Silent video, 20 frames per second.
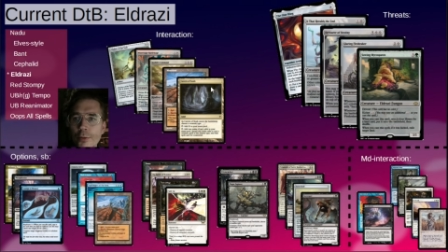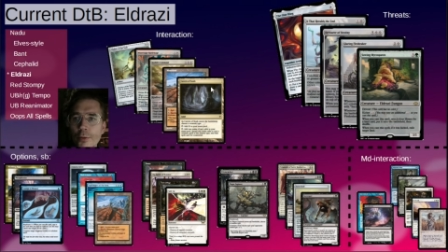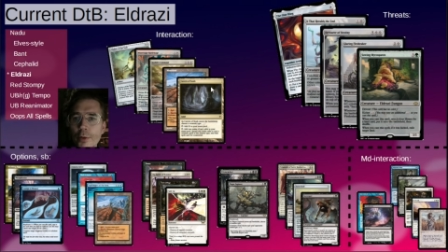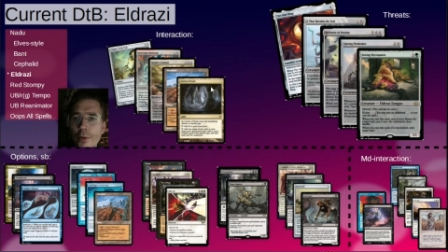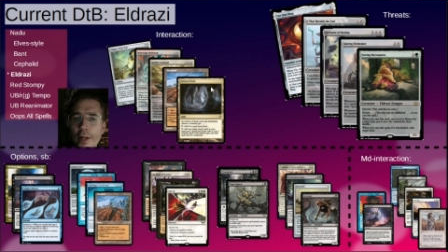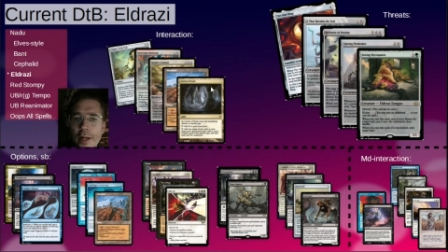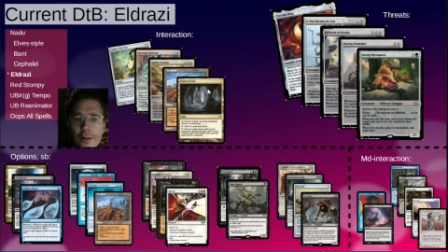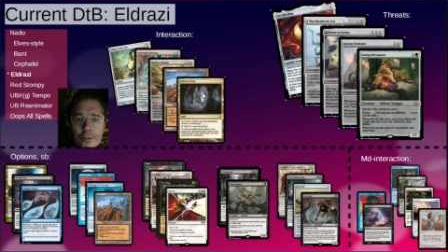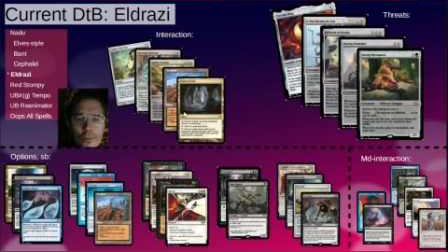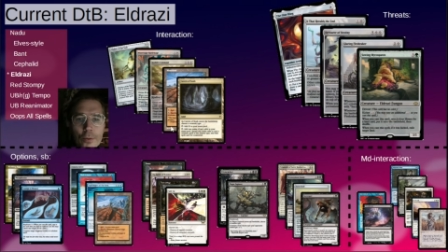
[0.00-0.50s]
you
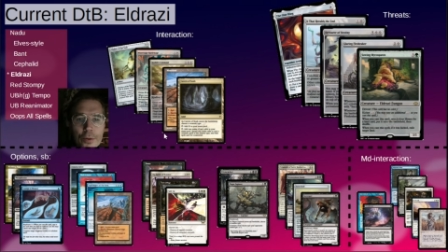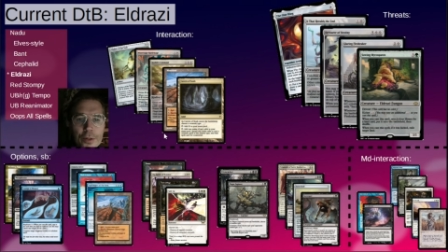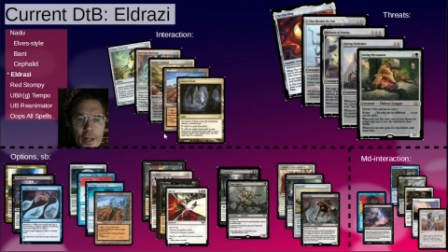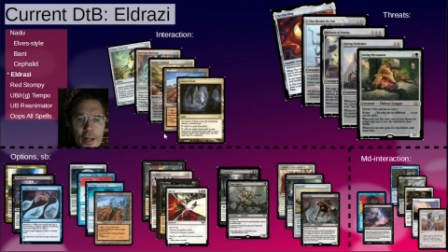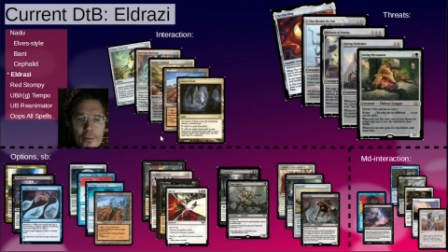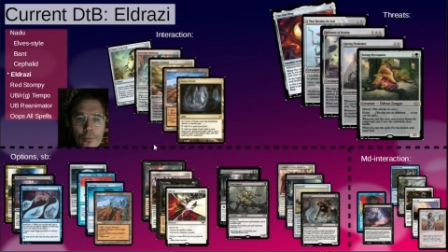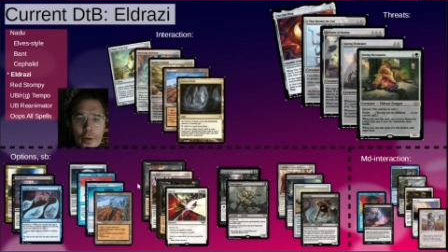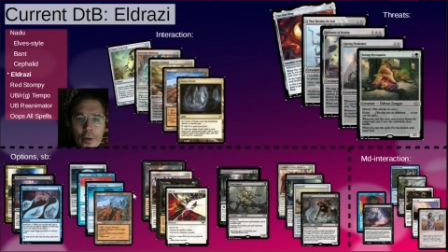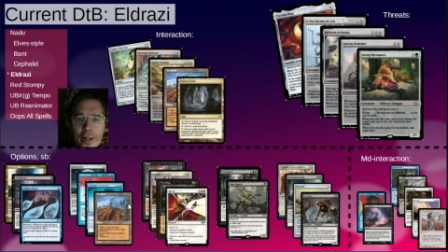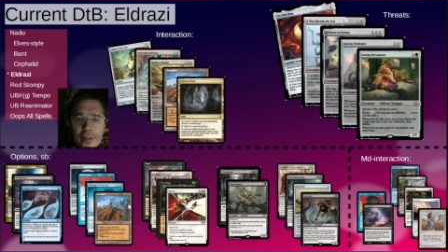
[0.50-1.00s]
kind of want to
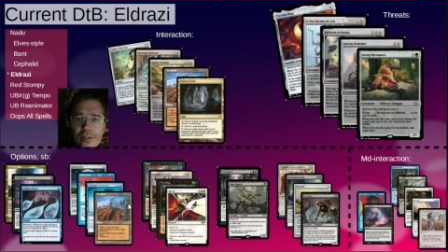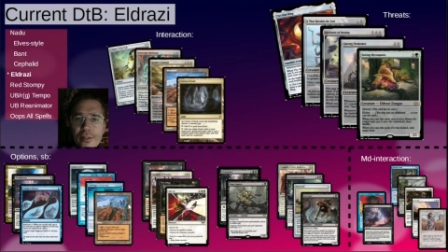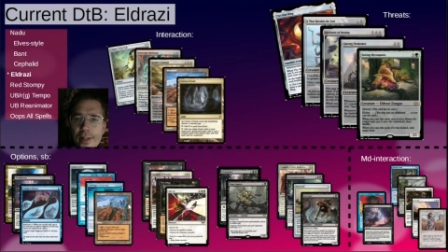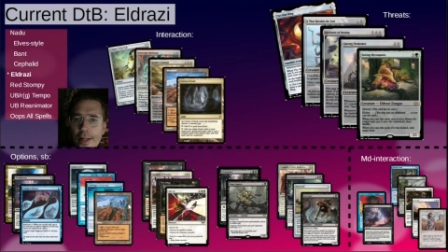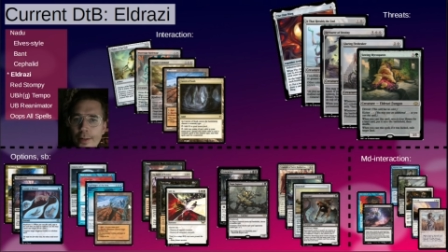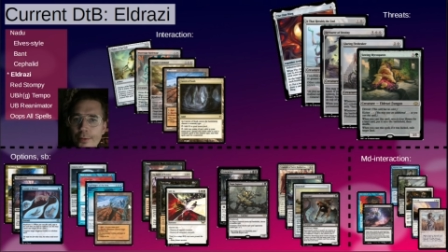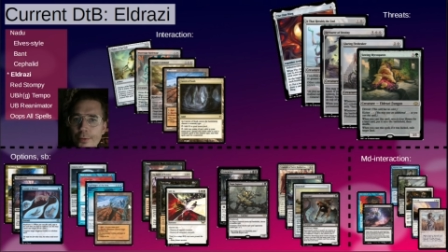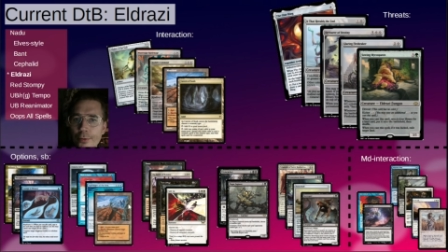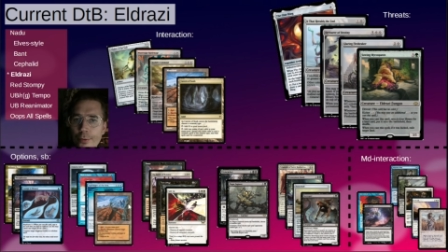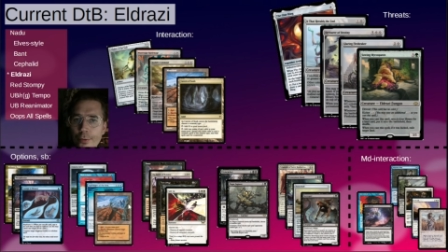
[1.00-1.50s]
have
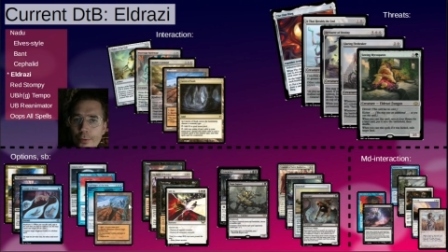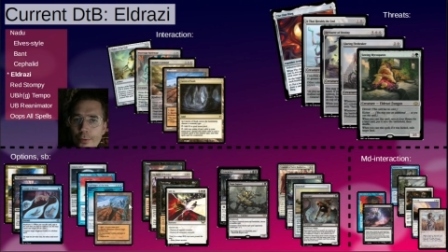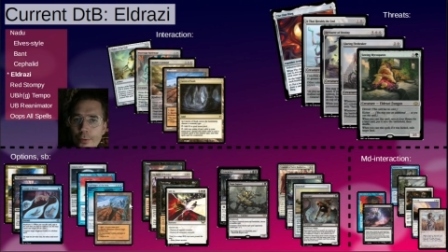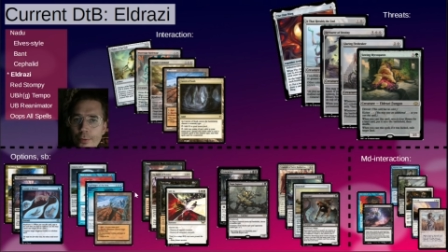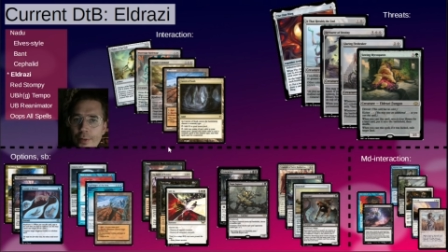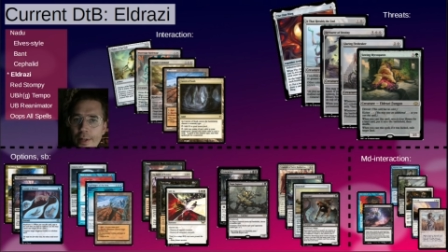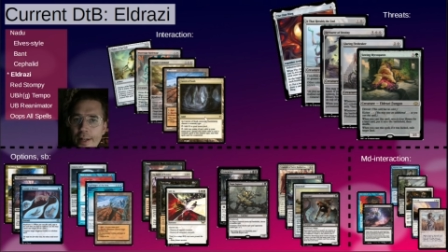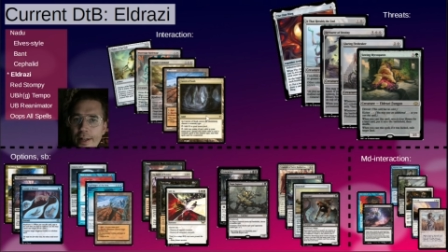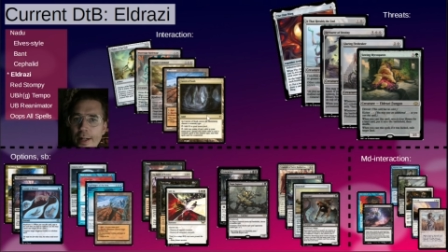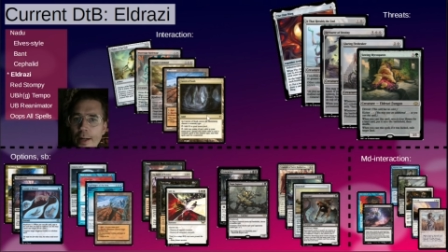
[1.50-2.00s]
Wasteland to
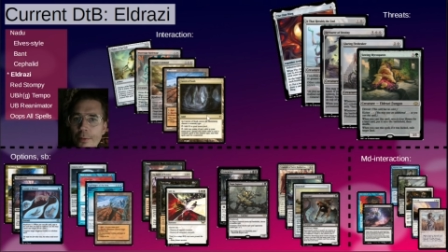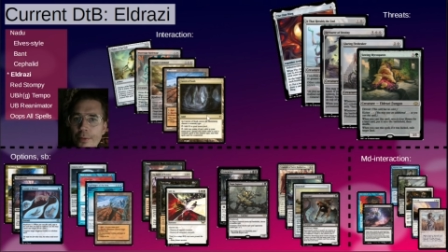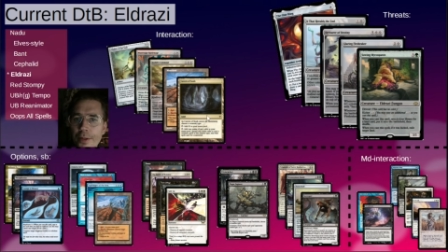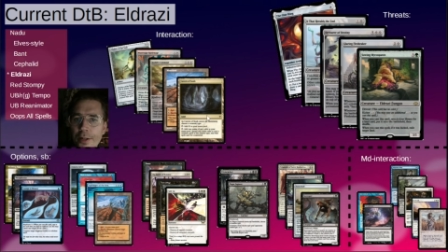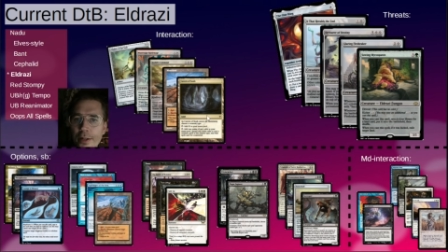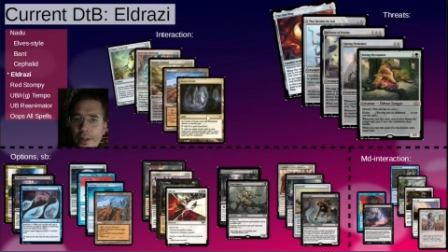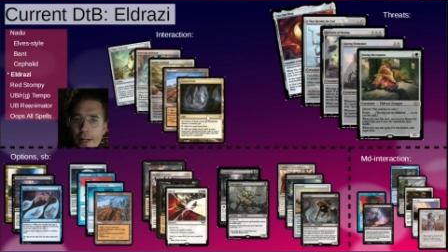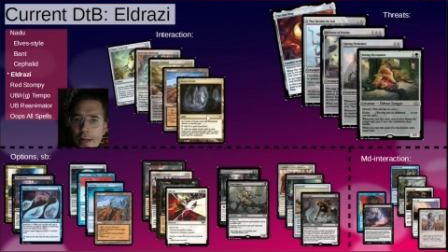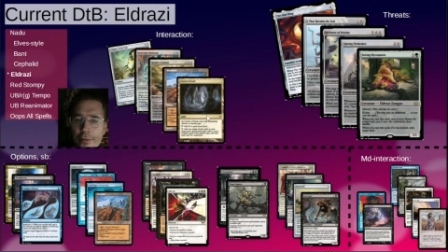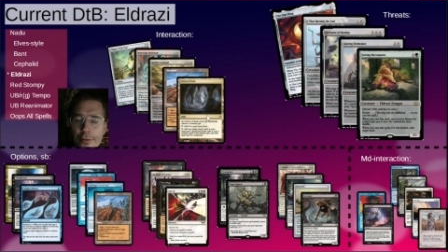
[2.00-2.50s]
take out their
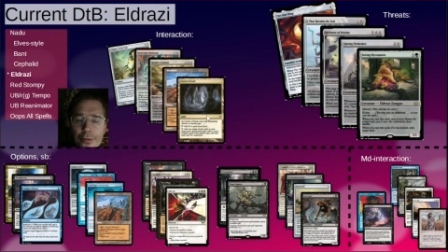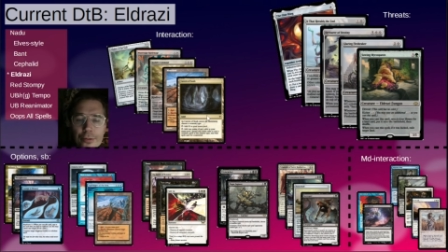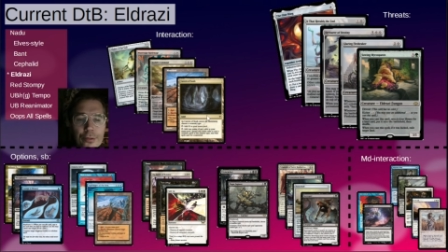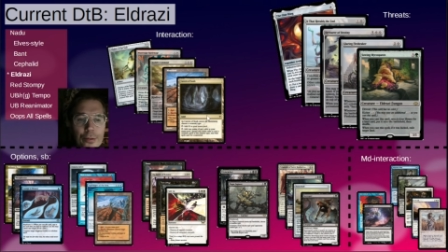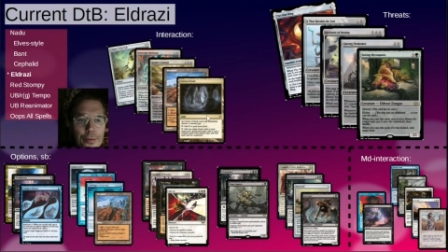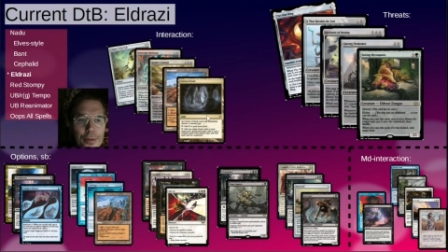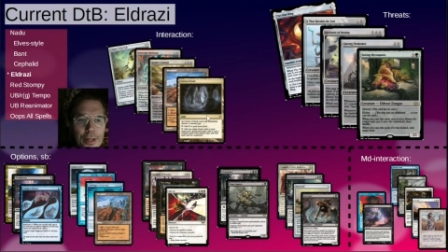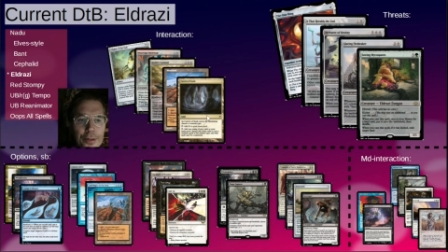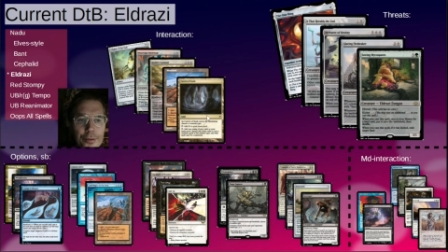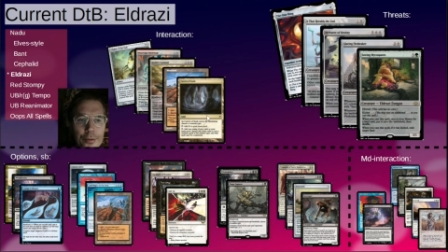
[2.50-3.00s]
Cavern
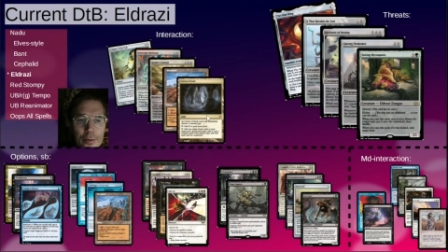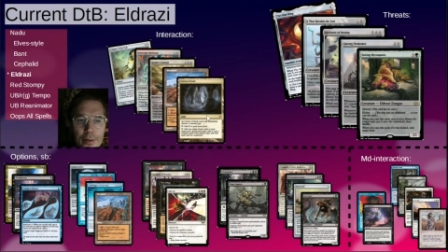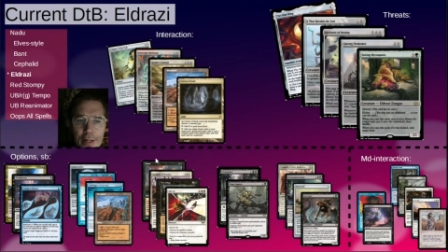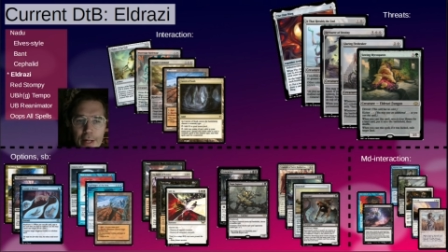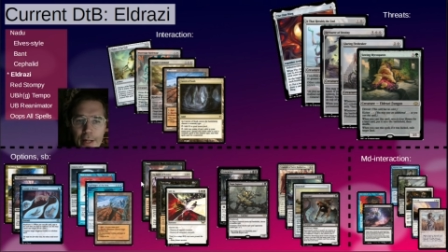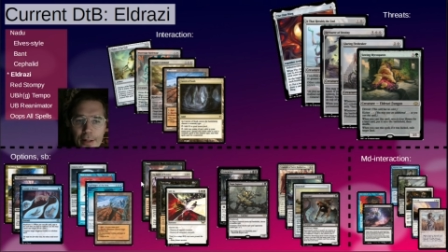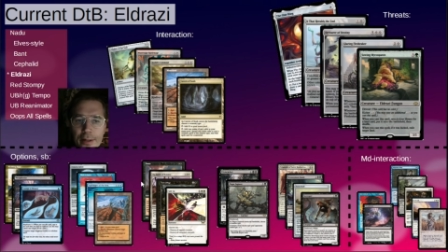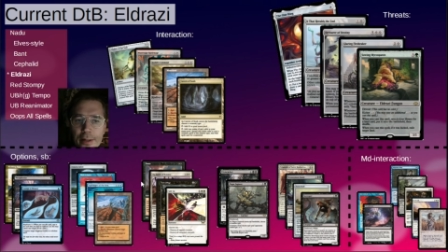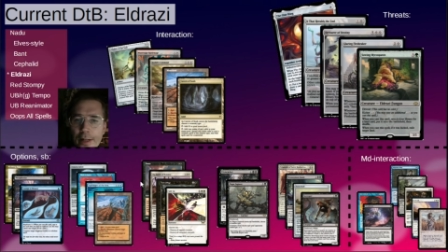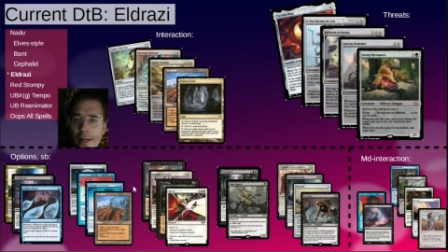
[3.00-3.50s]
so that you
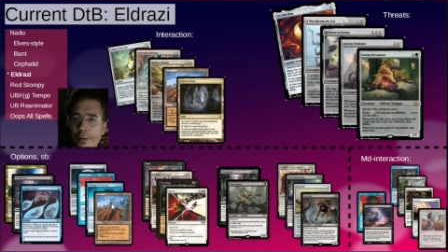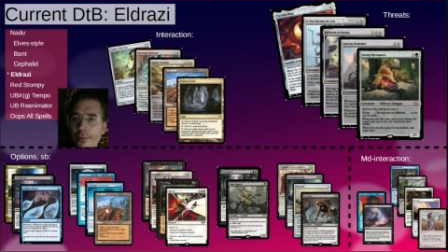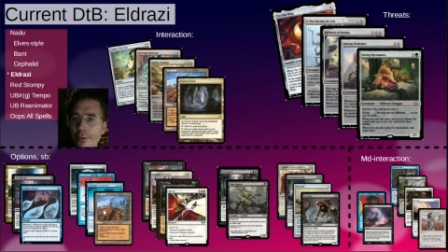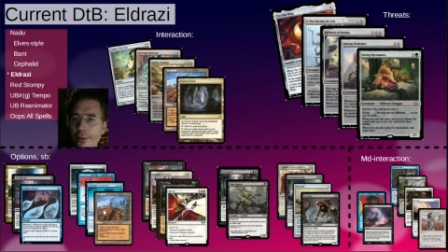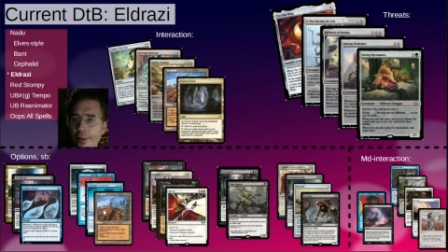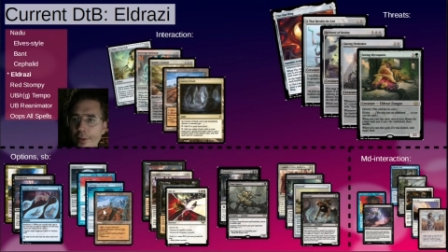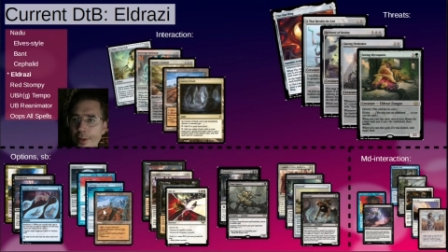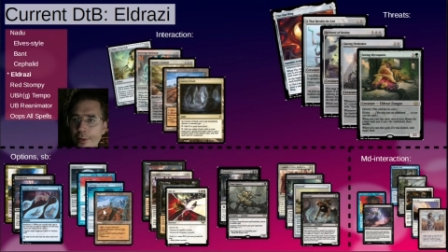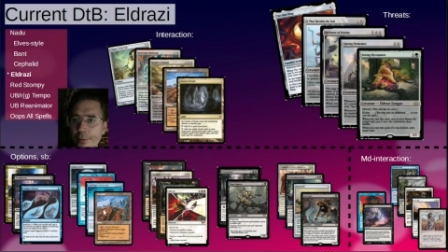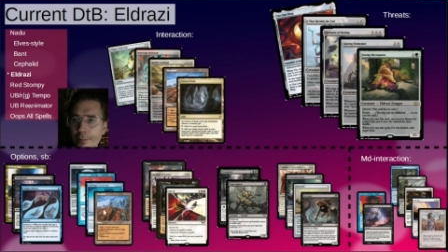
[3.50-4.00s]
can
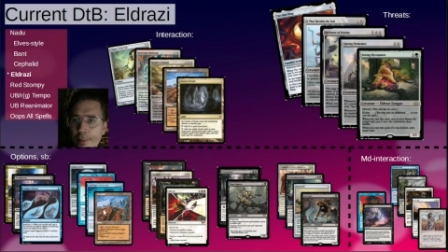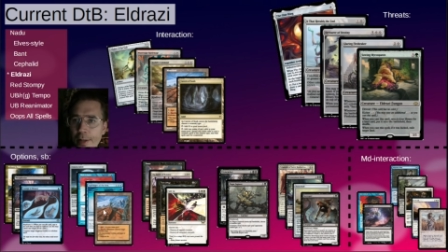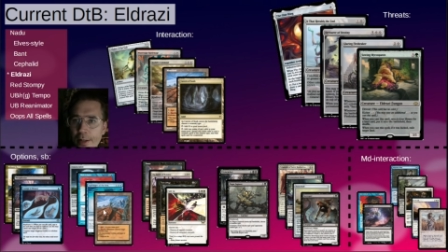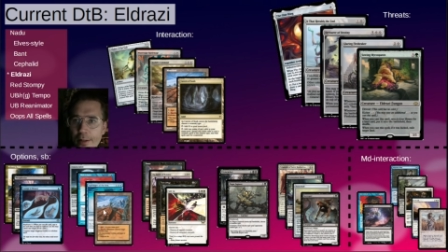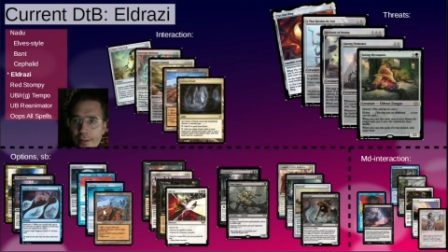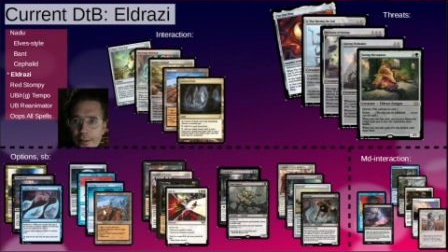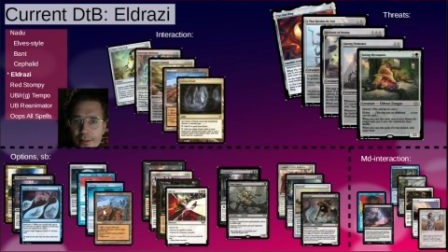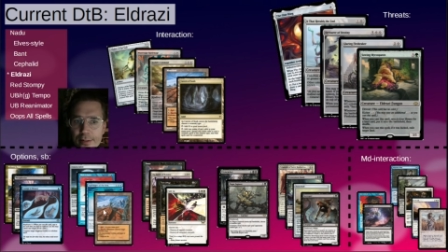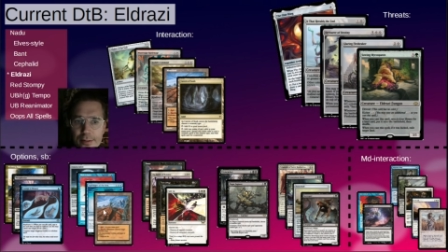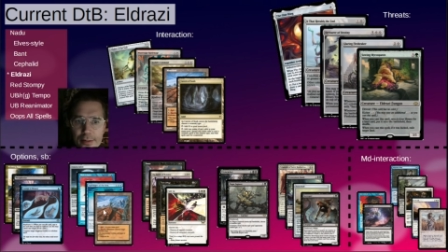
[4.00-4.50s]
counter their
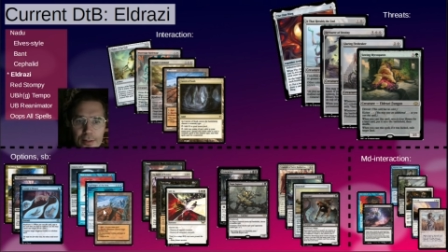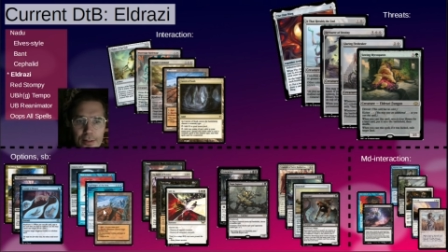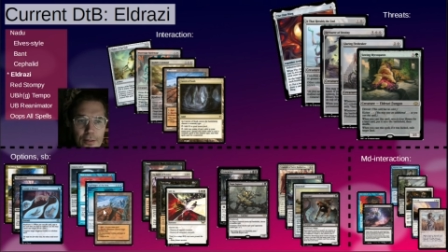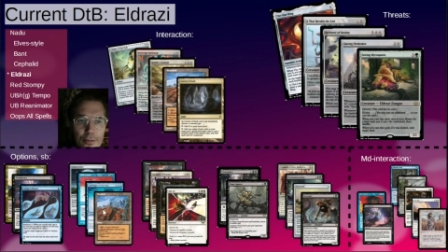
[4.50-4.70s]
spells